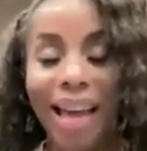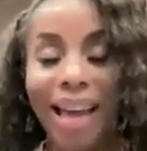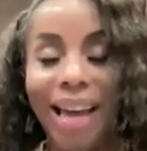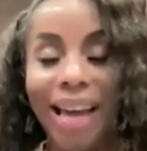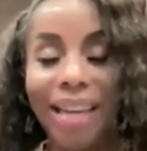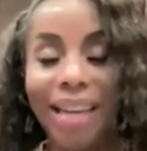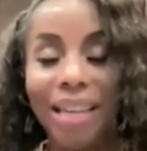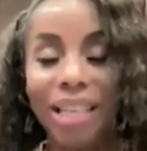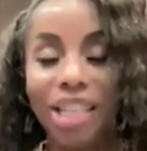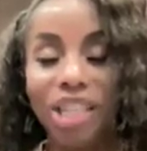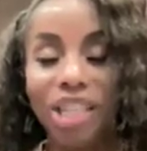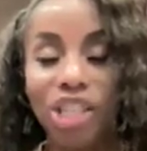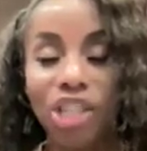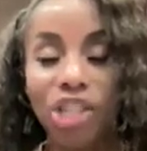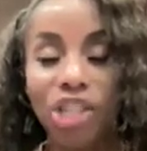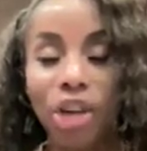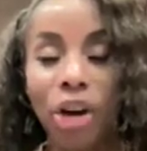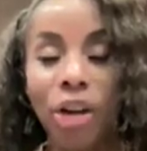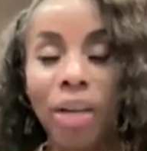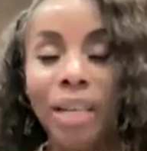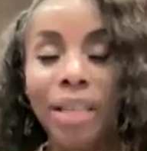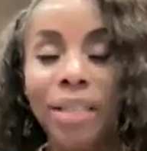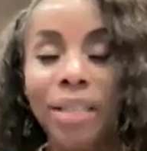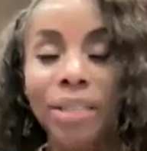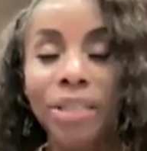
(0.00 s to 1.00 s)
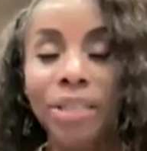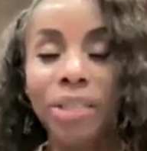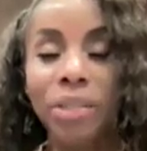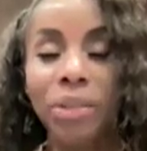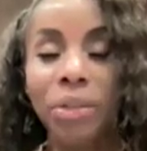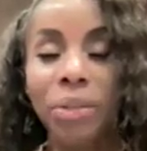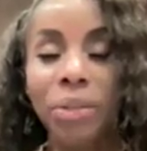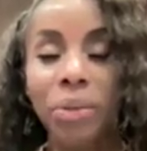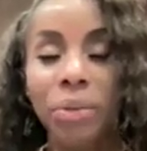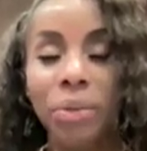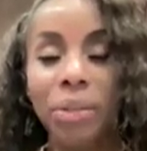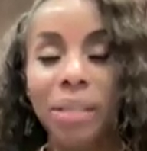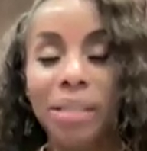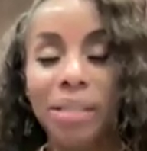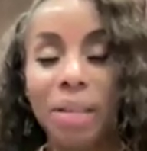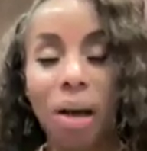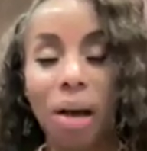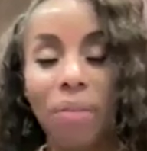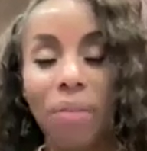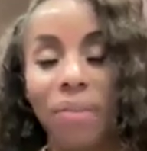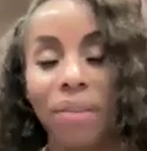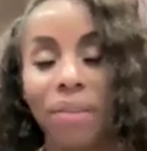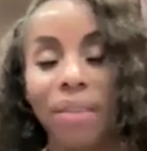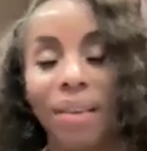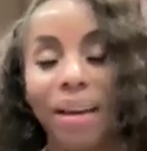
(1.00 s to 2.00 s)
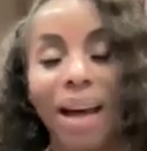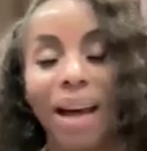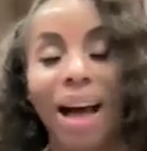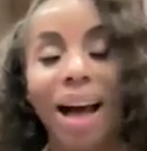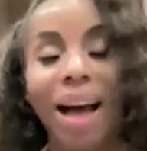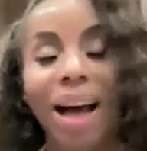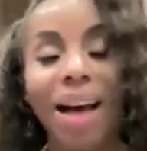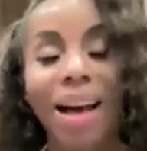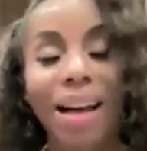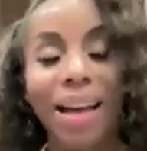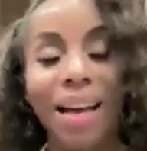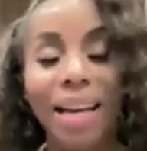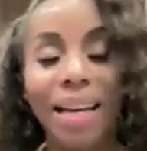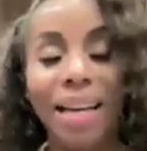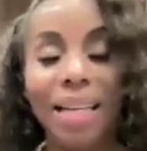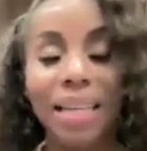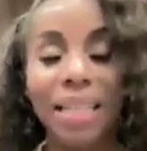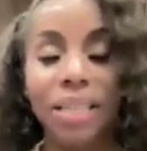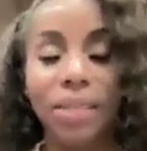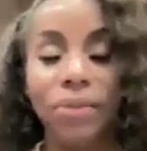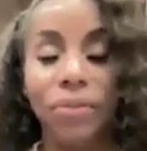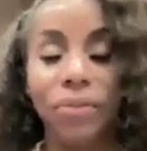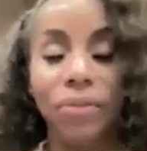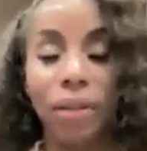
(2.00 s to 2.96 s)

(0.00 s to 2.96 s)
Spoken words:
And starting to soften the eyes,